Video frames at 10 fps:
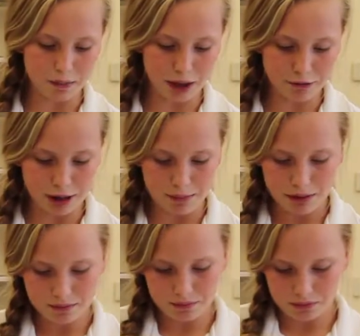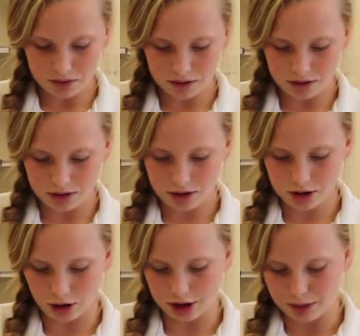my rib and
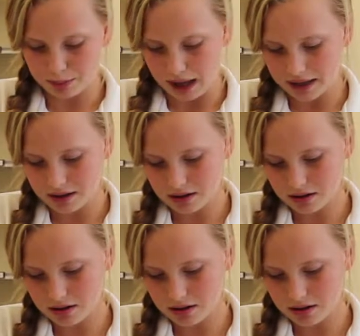start to blend.